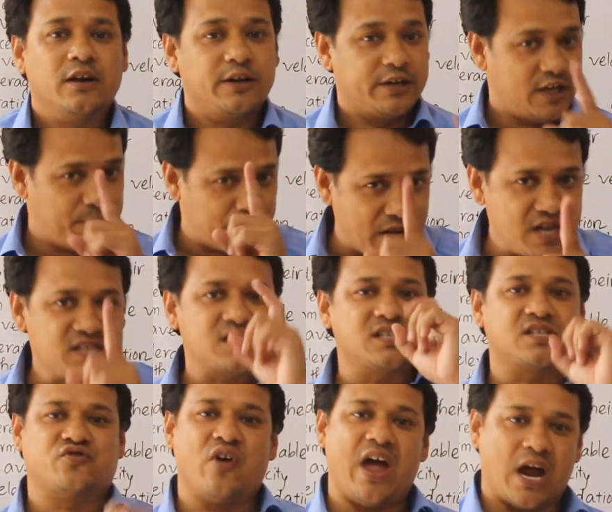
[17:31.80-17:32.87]
Difference
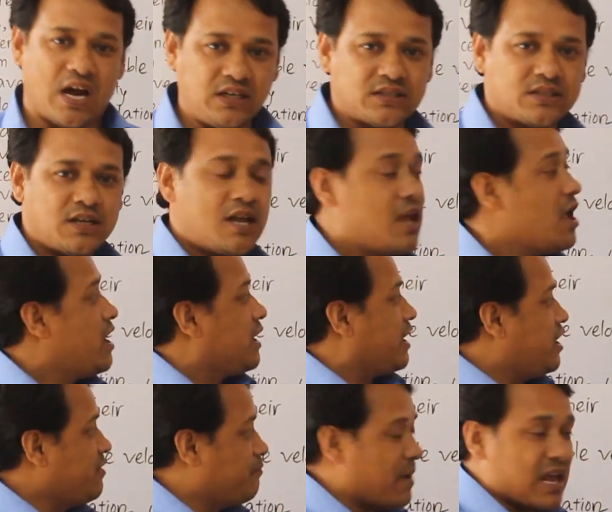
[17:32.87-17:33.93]
is that
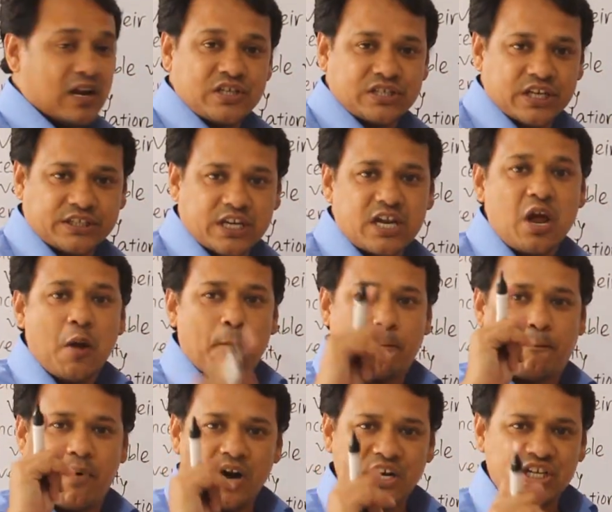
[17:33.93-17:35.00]
in velocity,
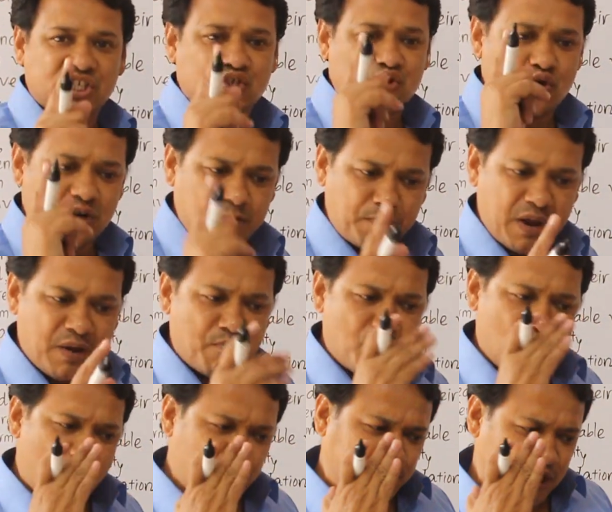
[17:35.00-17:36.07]
body should be
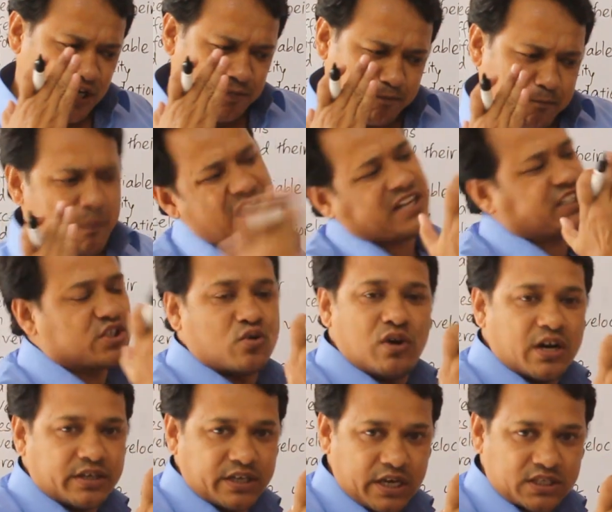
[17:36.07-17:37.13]
moved in
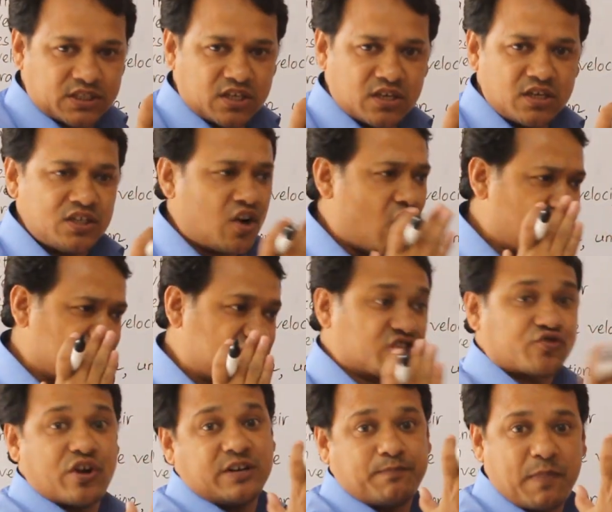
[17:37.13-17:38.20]
particular direction, on a
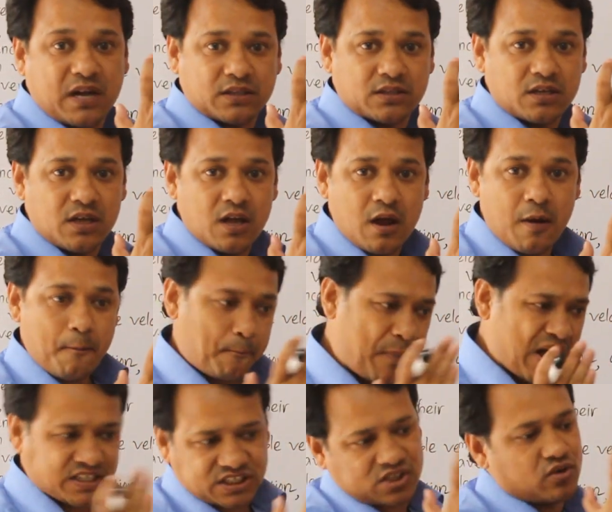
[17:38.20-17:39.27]
straight path.
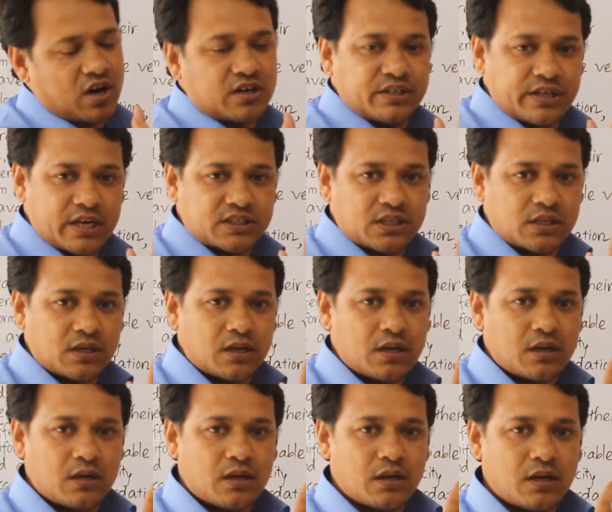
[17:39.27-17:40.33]
Particular direction.
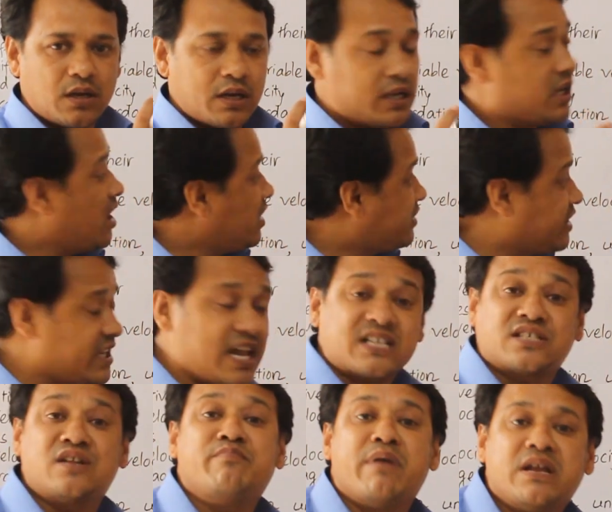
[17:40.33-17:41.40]
Here
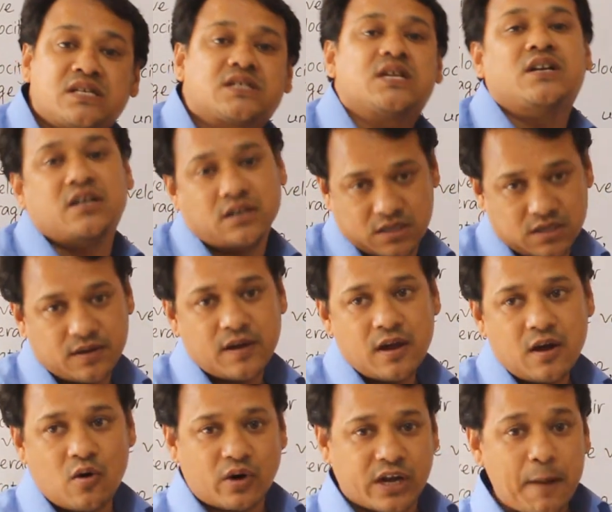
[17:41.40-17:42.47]
direction mentioned.
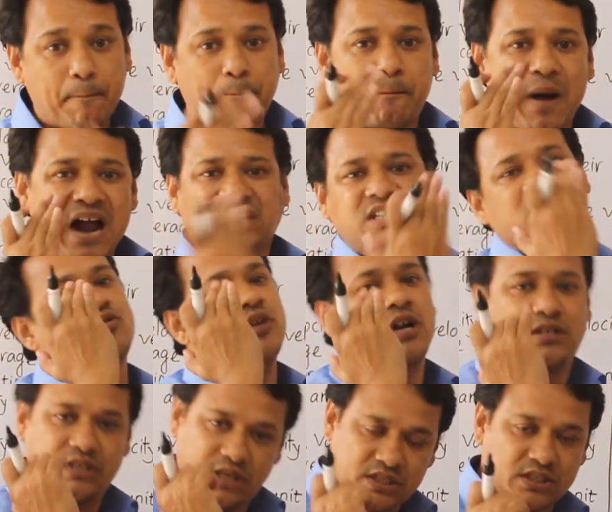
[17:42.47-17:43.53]
Okay, particular
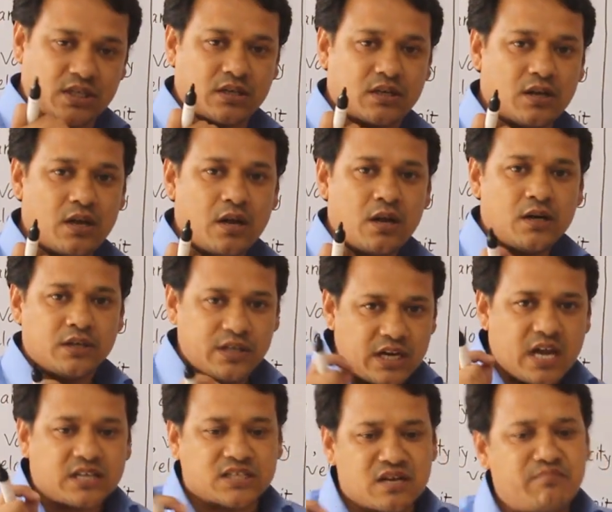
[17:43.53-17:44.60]
direction.
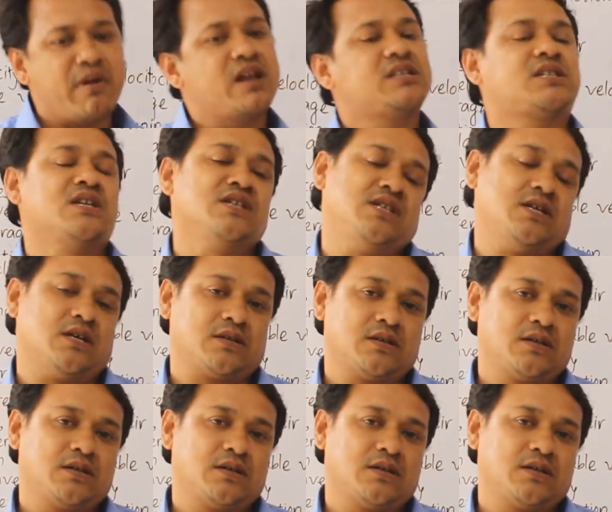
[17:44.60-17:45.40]
Direction mentioned here.